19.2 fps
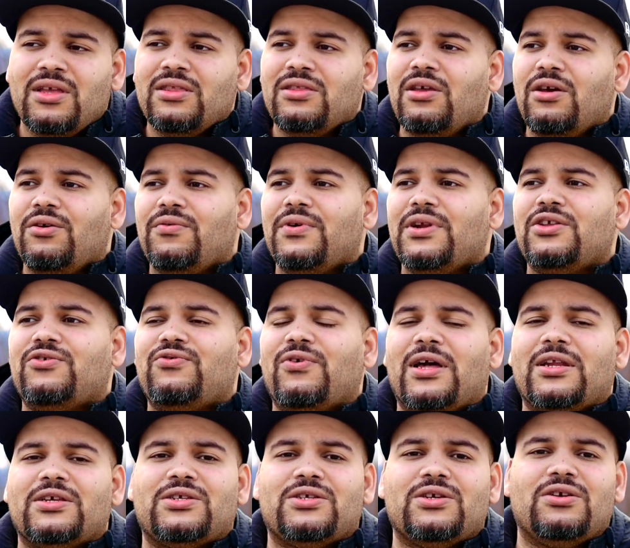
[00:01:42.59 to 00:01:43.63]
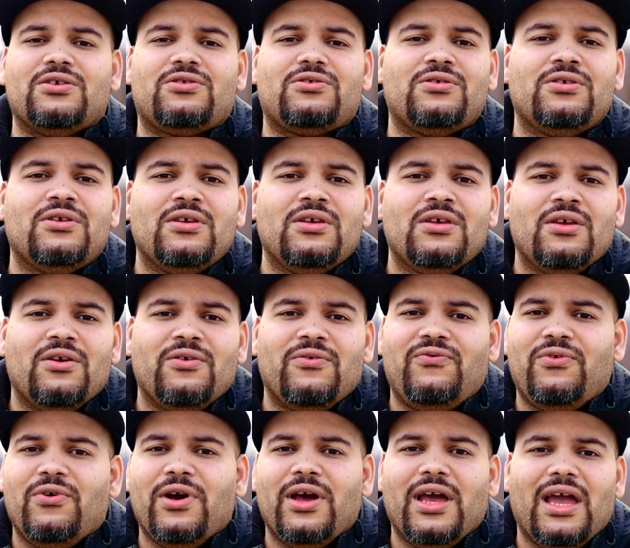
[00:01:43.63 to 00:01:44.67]
they already try to search
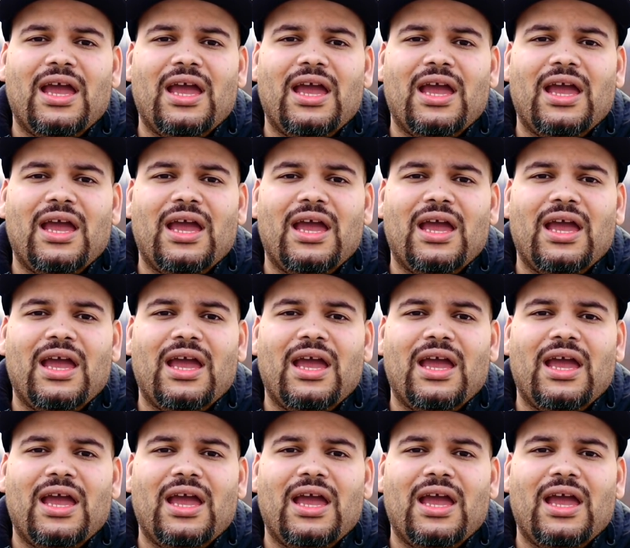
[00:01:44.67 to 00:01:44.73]
for